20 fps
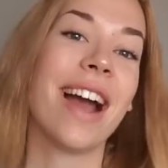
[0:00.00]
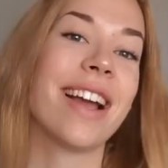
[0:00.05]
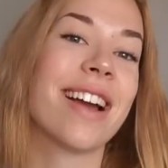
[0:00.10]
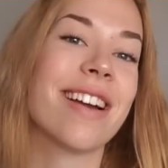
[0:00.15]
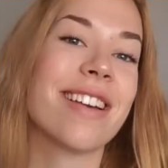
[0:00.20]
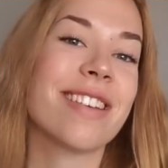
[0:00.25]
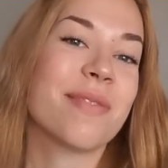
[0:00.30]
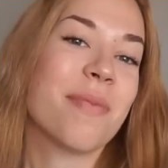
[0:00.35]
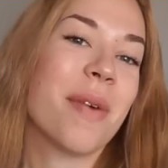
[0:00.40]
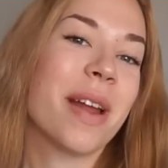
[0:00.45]

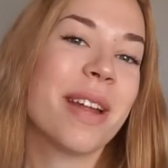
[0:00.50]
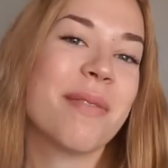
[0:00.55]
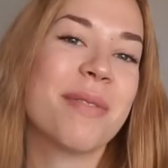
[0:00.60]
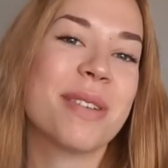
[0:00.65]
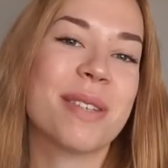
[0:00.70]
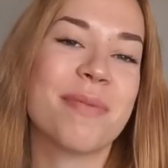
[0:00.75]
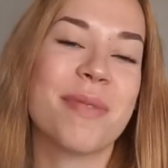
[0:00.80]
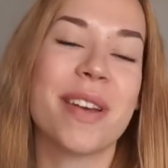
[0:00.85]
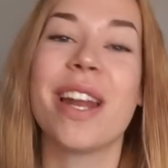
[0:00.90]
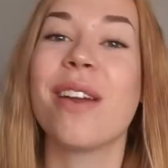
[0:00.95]
guys, my name
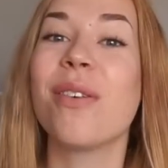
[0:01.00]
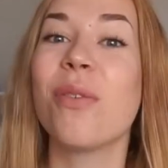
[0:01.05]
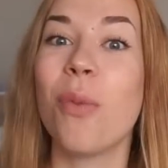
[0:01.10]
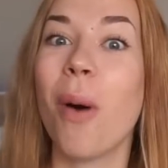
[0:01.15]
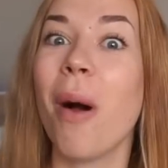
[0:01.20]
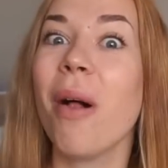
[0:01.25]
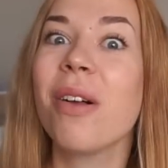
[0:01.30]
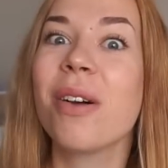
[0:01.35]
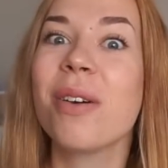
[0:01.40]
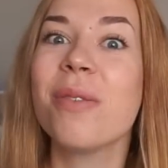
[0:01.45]
is Sabine and
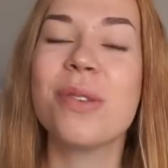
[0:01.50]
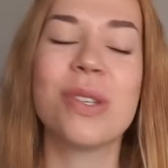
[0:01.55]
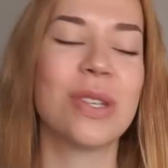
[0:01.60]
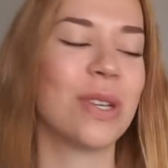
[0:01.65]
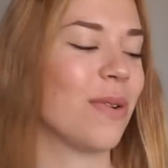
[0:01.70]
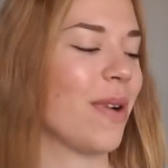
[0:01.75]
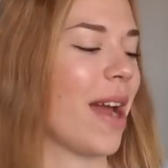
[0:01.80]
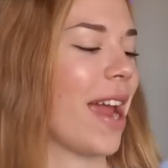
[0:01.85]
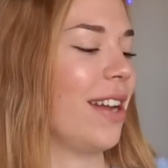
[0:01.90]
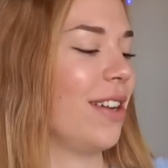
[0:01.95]
welcome
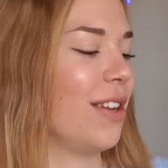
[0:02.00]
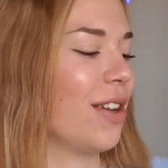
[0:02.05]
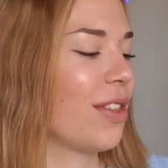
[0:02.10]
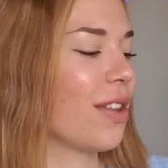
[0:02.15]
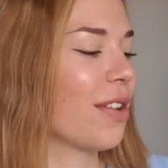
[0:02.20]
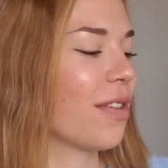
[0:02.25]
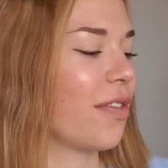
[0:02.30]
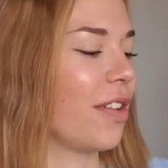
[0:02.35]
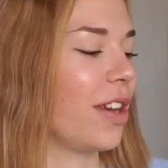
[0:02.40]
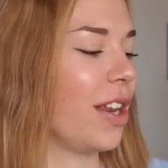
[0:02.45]
to
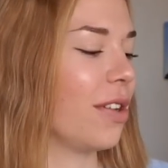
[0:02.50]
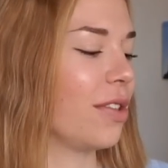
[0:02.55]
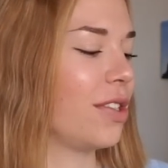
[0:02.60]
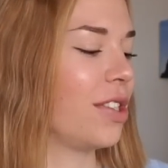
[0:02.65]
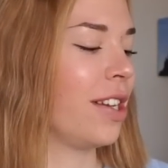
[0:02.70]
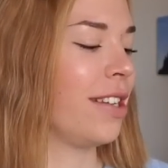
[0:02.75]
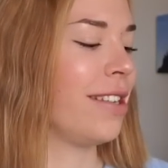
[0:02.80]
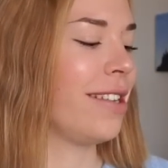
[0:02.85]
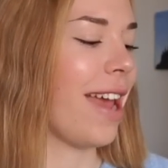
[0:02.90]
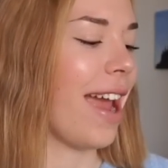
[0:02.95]
another video.
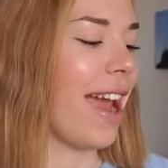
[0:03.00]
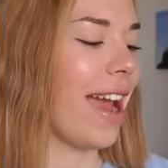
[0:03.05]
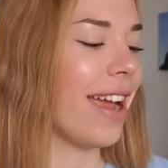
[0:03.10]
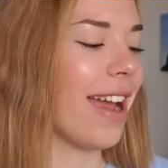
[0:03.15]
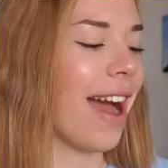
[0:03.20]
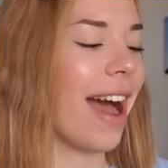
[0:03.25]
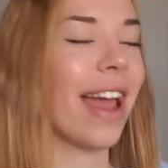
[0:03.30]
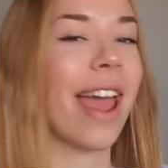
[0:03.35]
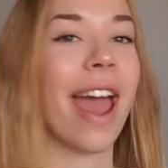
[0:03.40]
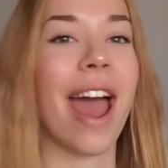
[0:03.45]

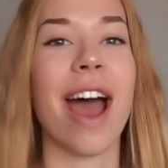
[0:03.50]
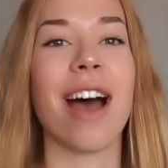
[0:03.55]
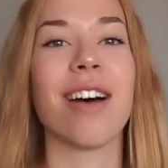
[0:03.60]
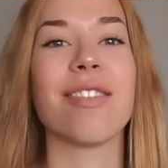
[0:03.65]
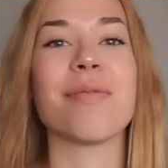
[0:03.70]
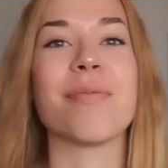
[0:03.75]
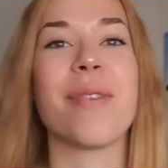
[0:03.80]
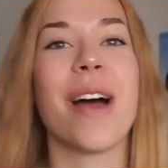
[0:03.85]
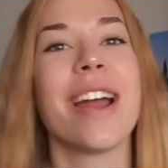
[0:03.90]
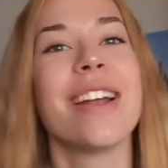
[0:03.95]
Today I
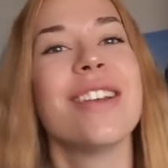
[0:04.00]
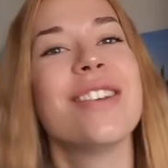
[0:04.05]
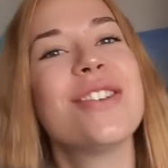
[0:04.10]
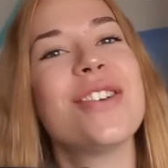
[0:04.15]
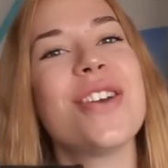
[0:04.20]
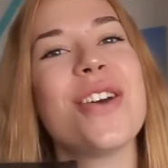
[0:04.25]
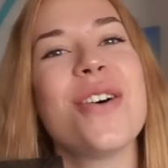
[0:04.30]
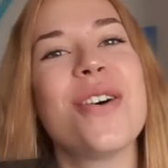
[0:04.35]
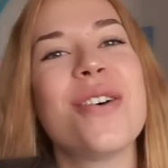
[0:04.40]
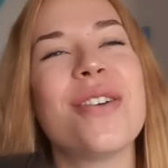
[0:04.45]
have my
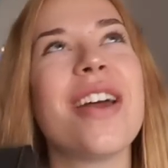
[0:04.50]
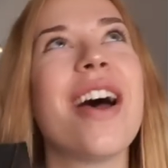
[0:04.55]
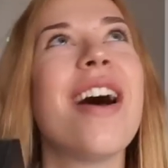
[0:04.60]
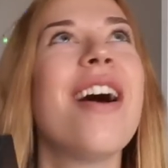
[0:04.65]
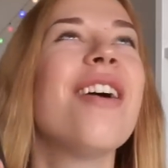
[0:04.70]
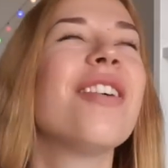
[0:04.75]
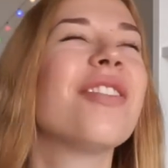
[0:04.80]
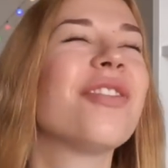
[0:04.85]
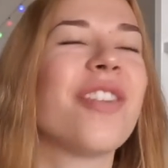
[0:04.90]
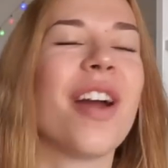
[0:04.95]
June
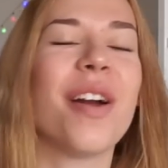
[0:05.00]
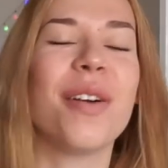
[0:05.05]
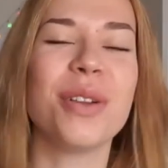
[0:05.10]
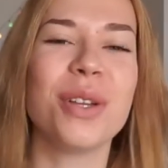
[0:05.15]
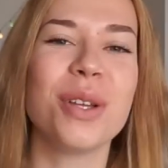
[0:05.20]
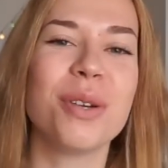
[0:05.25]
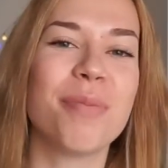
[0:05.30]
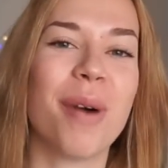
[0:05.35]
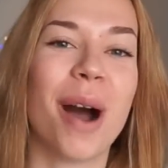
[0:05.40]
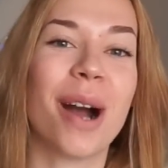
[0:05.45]

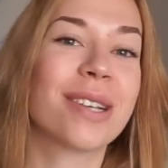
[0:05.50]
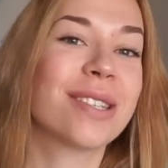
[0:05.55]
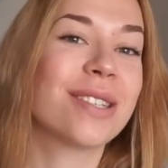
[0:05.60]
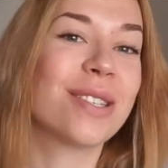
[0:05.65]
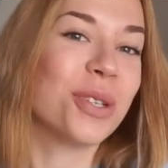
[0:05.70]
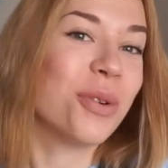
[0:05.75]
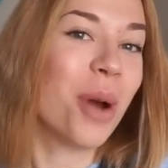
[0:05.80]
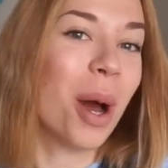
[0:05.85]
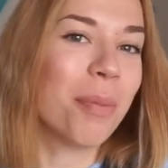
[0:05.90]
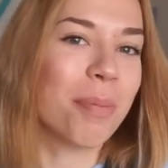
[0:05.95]
Fairyloot box
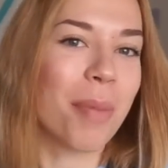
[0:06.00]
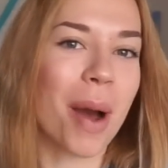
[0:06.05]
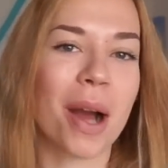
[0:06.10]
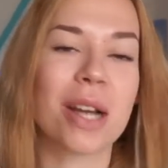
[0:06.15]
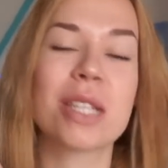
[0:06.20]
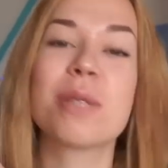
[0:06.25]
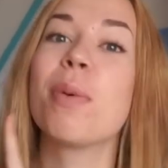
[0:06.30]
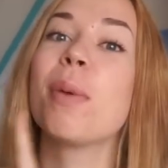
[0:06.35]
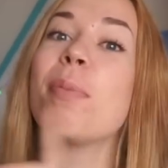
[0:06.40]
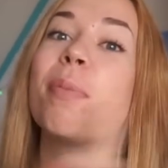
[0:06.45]
to
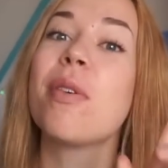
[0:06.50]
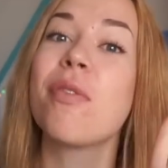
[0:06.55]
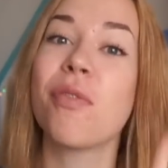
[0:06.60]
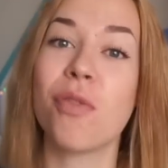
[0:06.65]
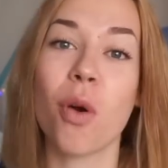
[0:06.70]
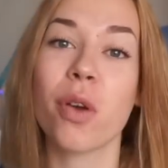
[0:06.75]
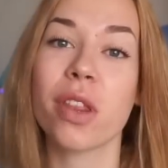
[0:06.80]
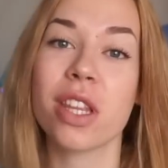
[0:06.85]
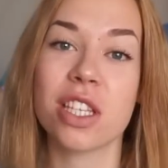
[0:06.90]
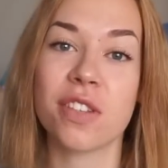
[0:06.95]
unbox, but
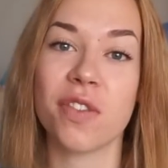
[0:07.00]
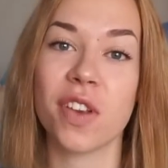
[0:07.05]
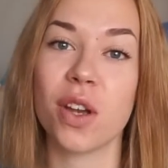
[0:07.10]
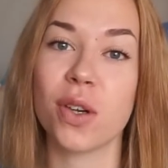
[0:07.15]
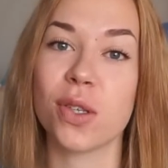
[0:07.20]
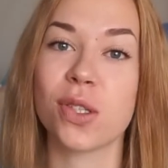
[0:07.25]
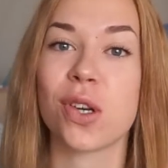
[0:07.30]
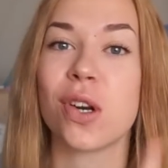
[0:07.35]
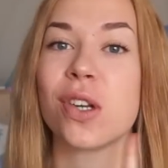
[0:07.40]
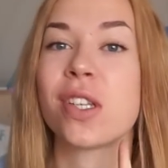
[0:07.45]
before this
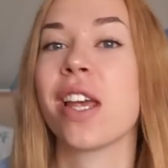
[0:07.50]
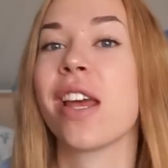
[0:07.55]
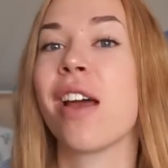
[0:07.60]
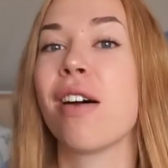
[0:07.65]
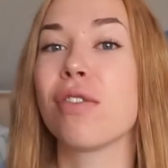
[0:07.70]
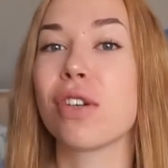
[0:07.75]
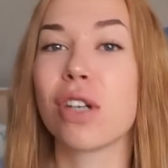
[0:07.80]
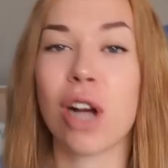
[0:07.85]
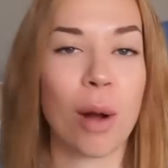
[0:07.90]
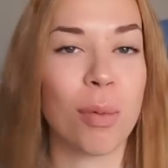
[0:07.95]
video starts I
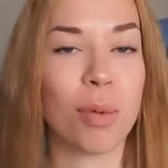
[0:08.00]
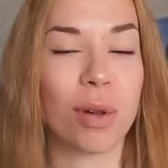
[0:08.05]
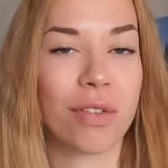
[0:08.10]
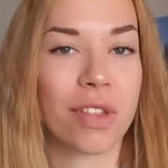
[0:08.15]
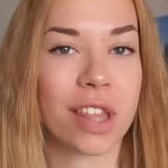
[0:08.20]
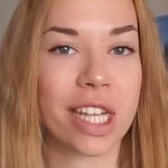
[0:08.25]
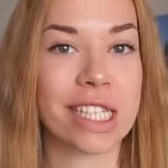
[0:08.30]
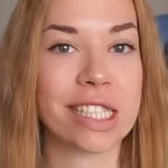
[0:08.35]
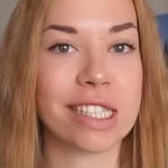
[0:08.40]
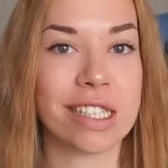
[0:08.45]
have a couple of
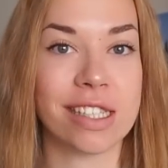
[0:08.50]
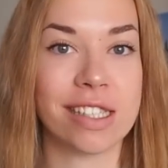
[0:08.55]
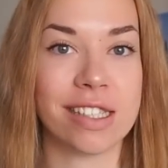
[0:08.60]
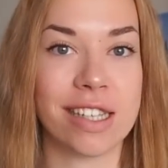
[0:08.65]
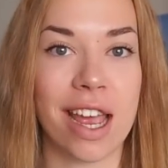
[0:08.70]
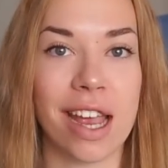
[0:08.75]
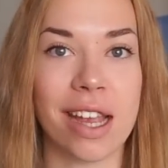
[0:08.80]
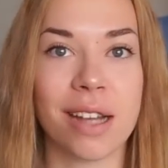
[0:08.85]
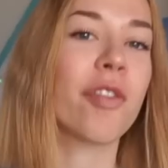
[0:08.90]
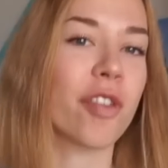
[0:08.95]
things to
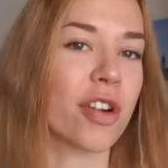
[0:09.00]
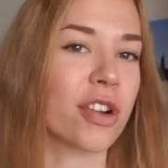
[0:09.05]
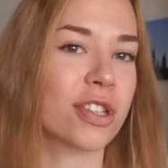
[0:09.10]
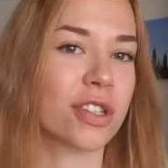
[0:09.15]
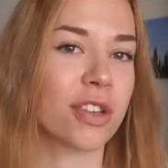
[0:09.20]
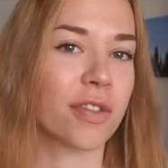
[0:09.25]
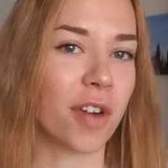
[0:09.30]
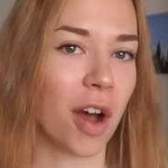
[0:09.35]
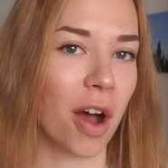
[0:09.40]
say. First of